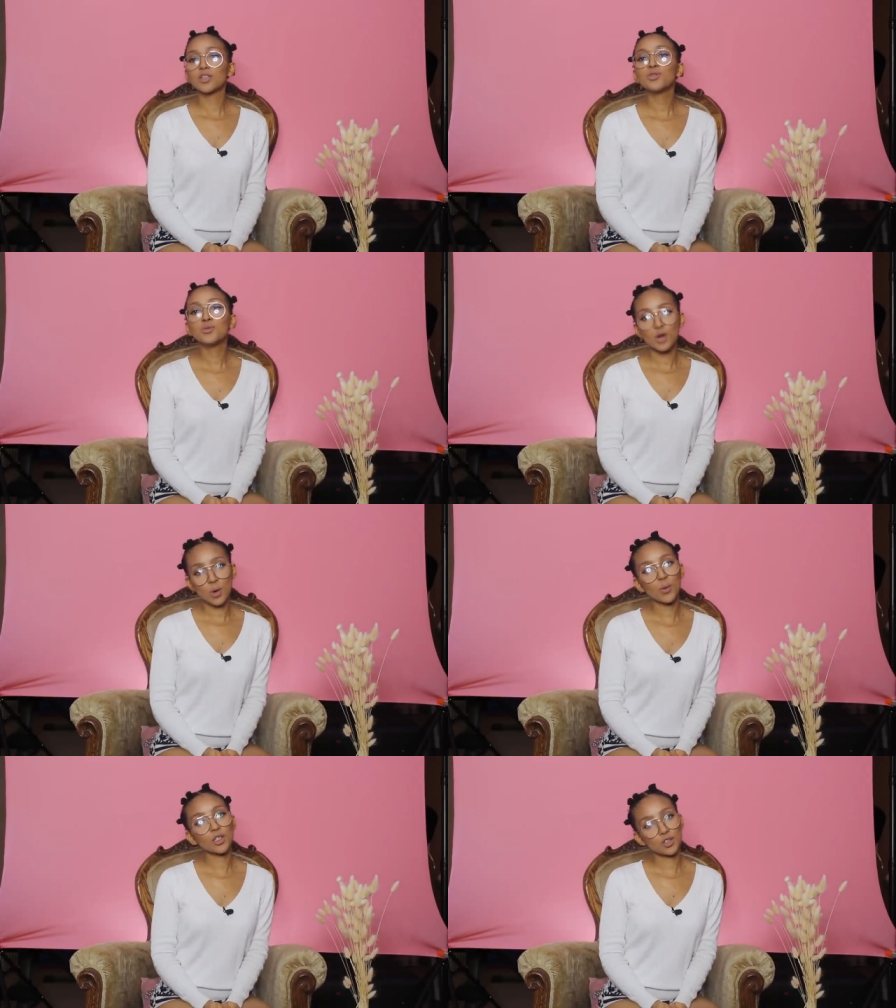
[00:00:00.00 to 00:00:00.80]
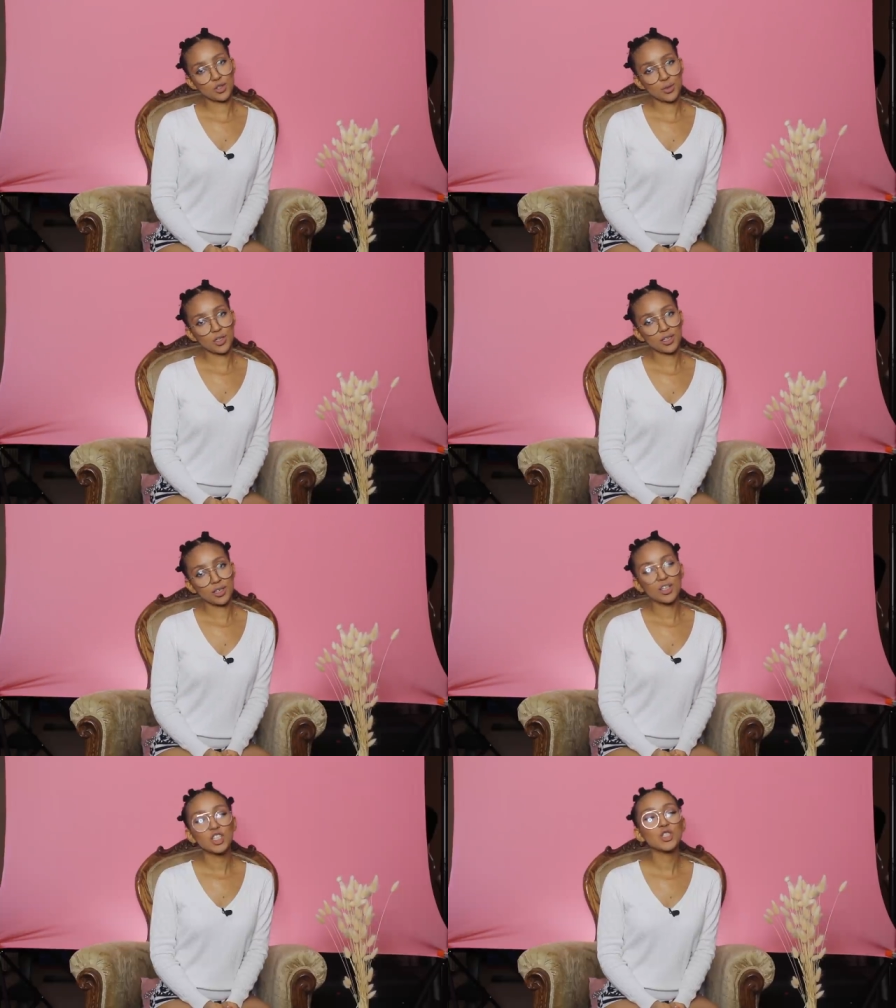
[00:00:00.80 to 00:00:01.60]
You know what you're doing.
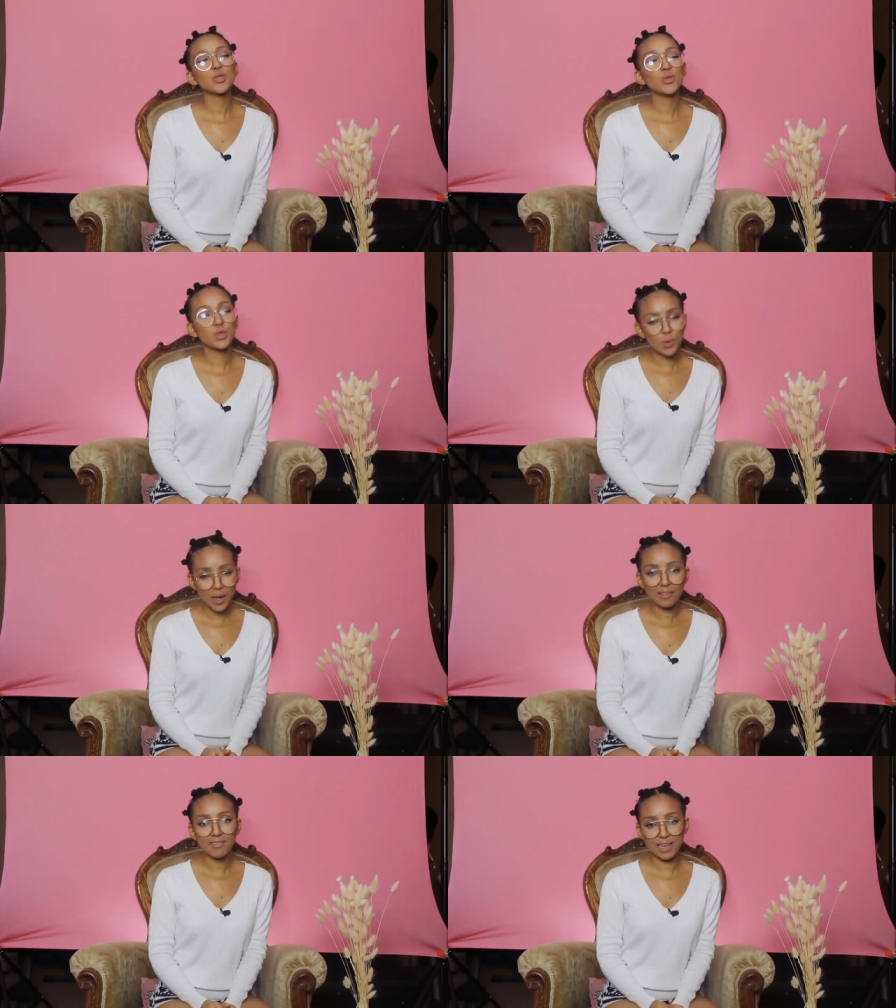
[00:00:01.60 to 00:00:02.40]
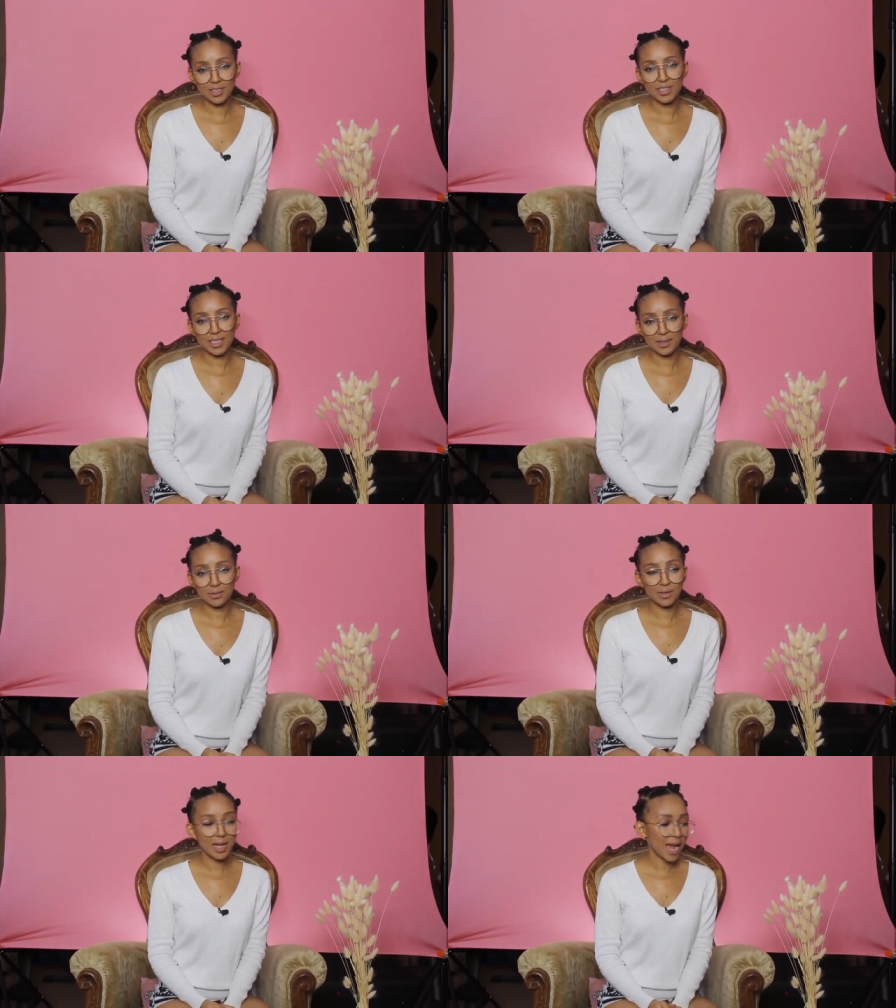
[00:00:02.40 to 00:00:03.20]
You do have value to
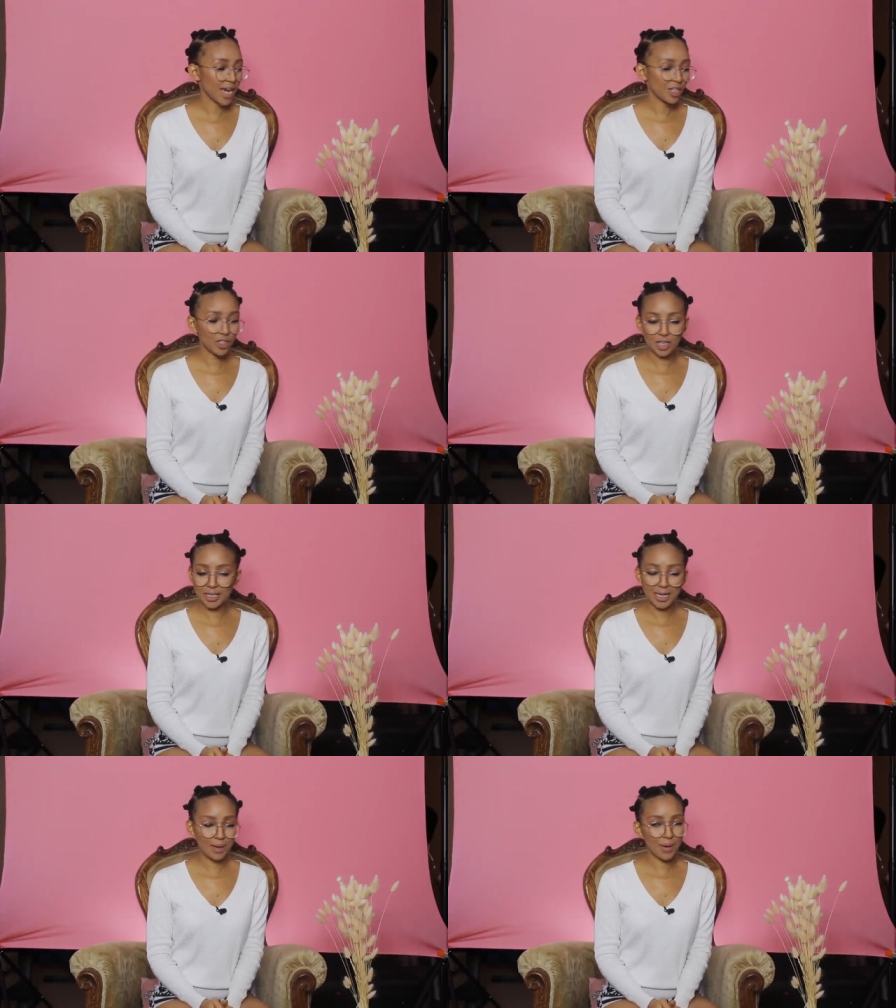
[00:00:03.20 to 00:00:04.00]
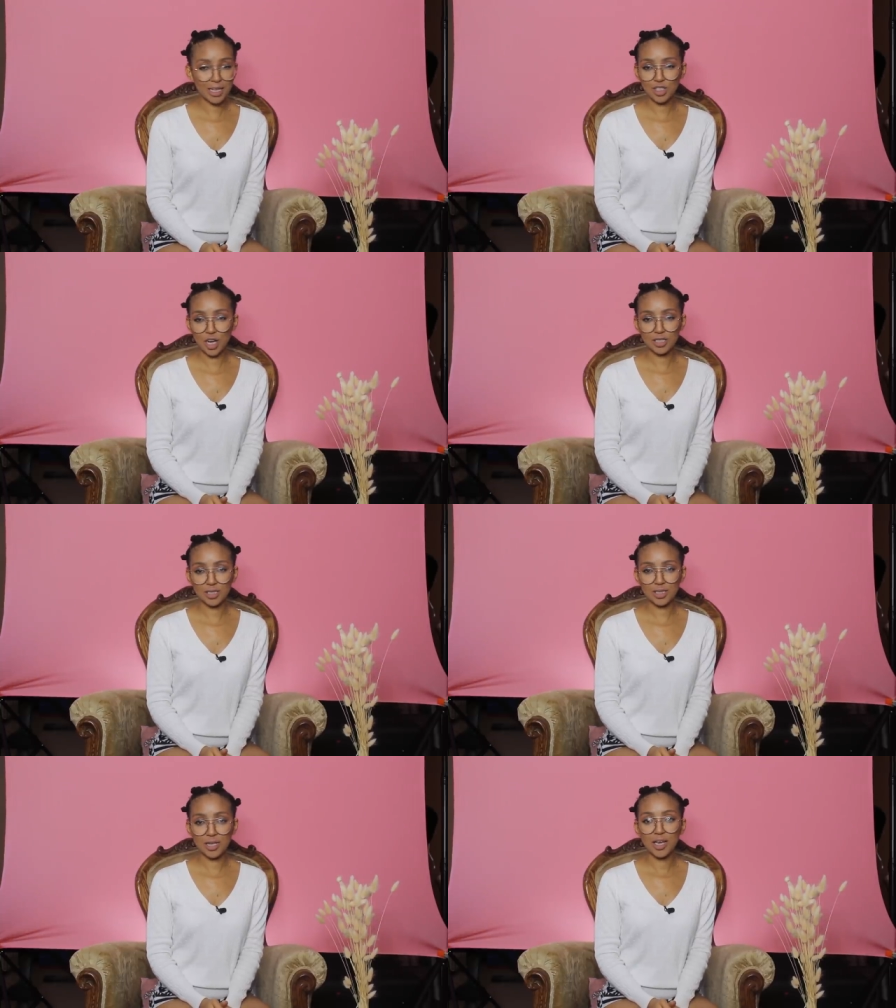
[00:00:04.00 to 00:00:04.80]
give, and you're not here by
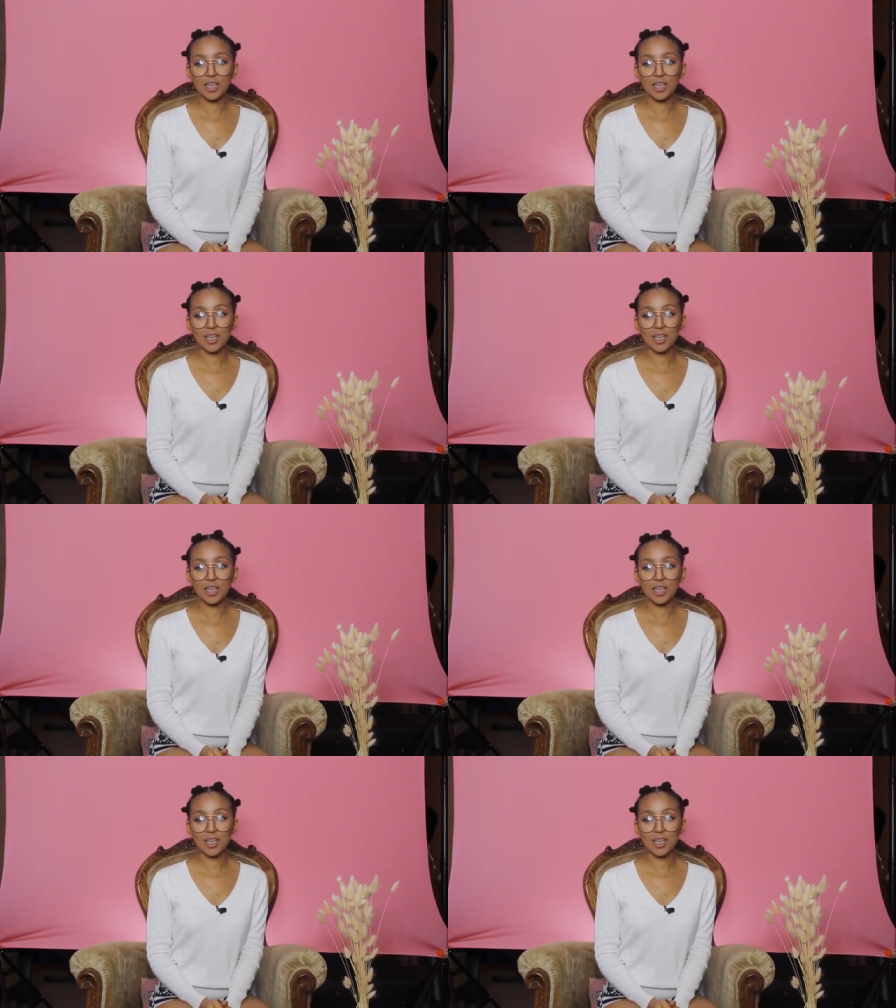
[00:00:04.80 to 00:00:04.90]
chance.